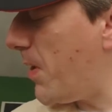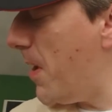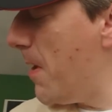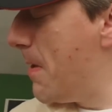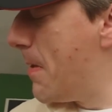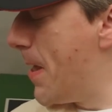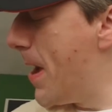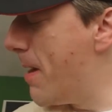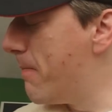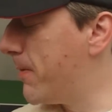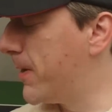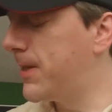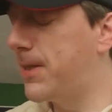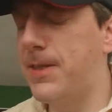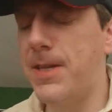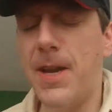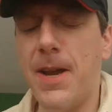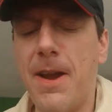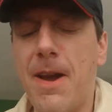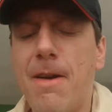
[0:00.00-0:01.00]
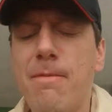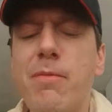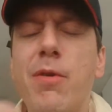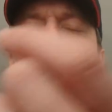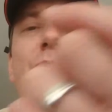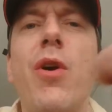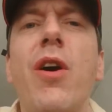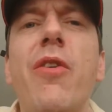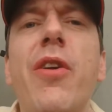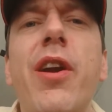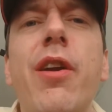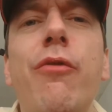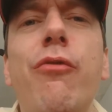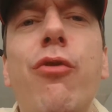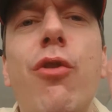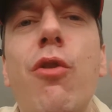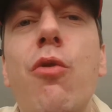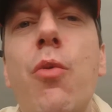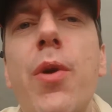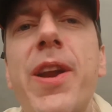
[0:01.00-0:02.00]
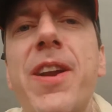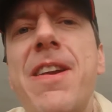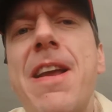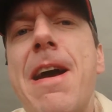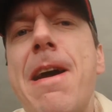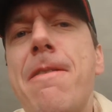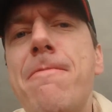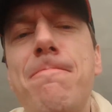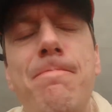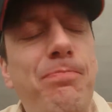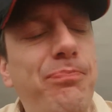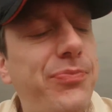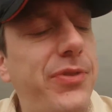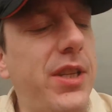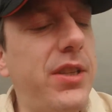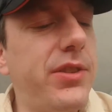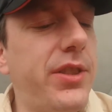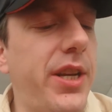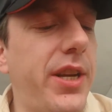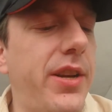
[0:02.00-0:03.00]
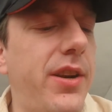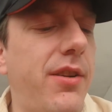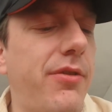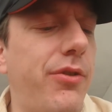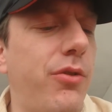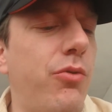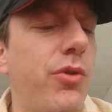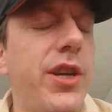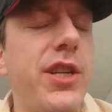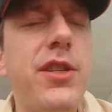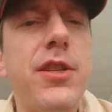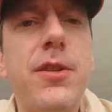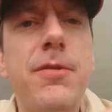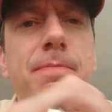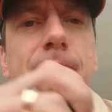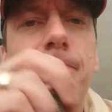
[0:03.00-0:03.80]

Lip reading: I must say, I've been wearing it for a week now. I'll take it off the wrist.